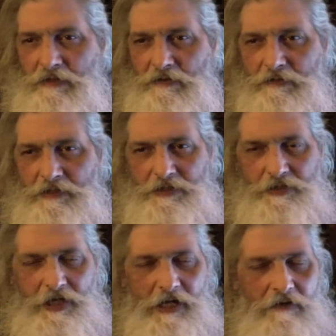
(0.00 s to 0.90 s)
or this
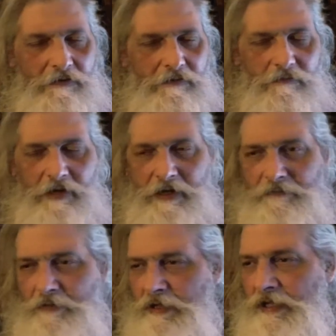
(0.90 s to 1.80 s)
channel or whatever.